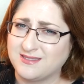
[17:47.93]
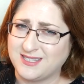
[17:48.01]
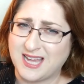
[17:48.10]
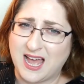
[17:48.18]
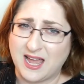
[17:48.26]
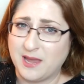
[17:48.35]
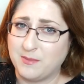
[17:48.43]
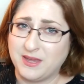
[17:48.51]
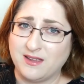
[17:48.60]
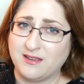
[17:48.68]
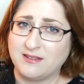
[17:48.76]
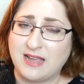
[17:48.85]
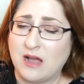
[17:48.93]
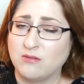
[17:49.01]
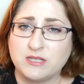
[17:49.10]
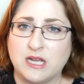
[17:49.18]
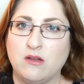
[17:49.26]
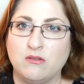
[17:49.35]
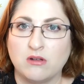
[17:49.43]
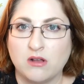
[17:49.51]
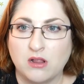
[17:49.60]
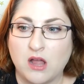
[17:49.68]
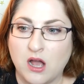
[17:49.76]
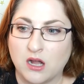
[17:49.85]
timing countdown
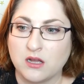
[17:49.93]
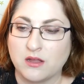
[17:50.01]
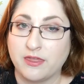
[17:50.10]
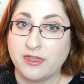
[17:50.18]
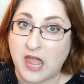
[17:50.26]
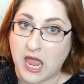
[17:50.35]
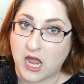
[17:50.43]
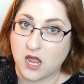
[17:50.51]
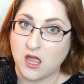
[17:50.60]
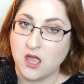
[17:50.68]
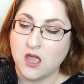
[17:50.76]
clock thing.